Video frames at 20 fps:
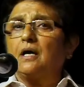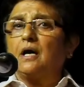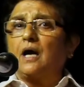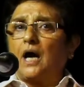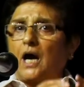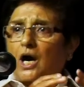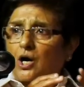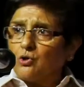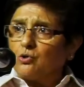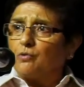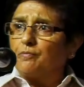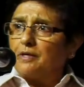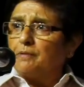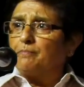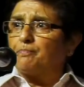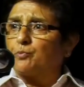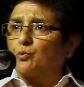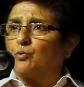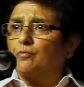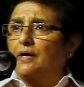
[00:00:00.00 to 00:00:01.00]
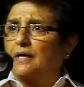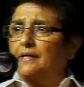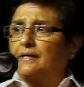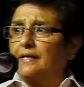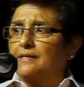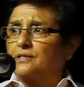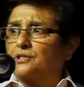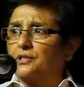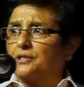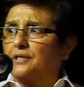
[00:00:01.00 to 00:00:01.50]
How do we improve our
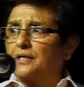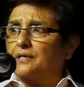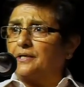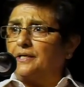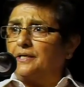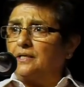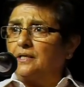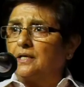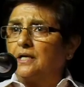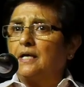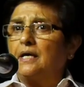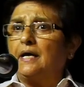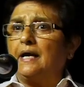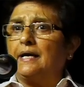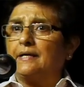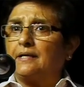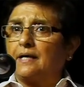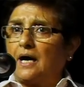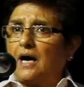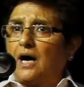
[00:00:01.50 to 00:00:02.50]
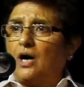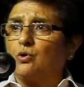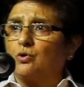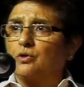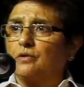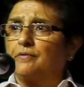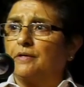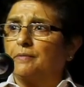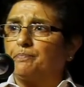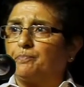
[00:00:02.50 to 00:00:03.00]
engineering? And how
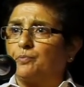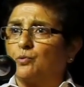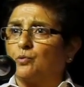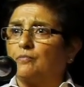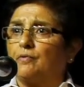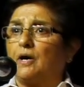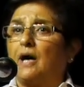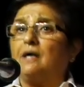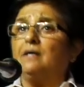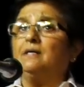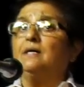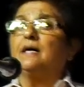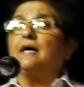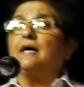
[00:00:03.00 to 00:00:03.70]
do we improve our